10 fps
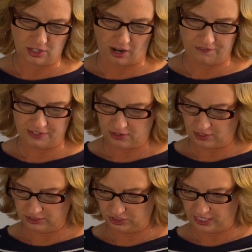Toffee
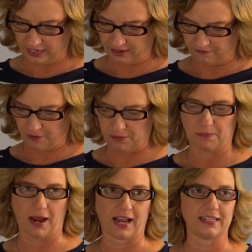Crunch Cake from the
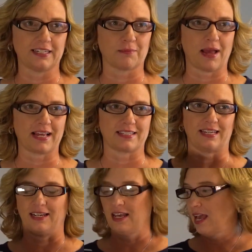Pioneer
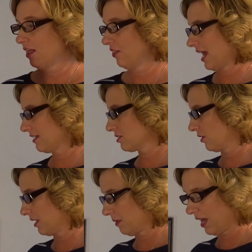Magazine. That is
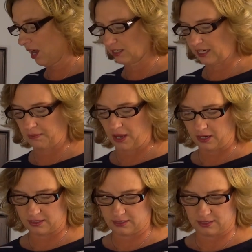going in my holiday
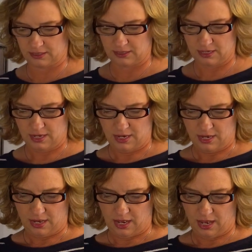box.
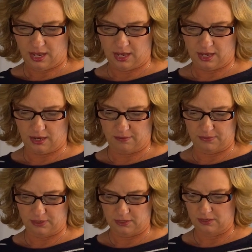Um,
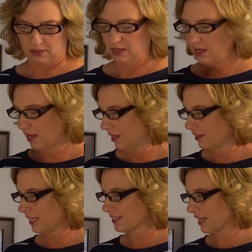
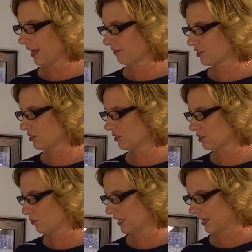this I have to do
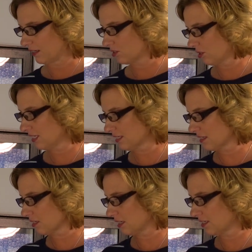this weekend. So this
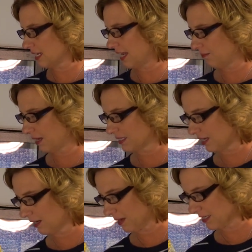is going to stay in my
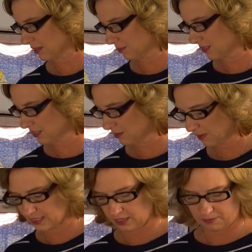Sunday basket. But since
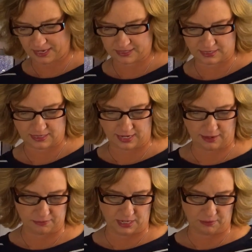my Sunday basket's not
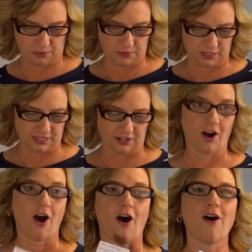empty, I'm going to put it here.
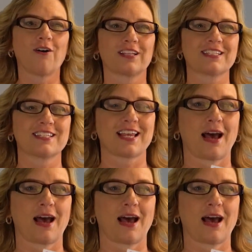Oh, this is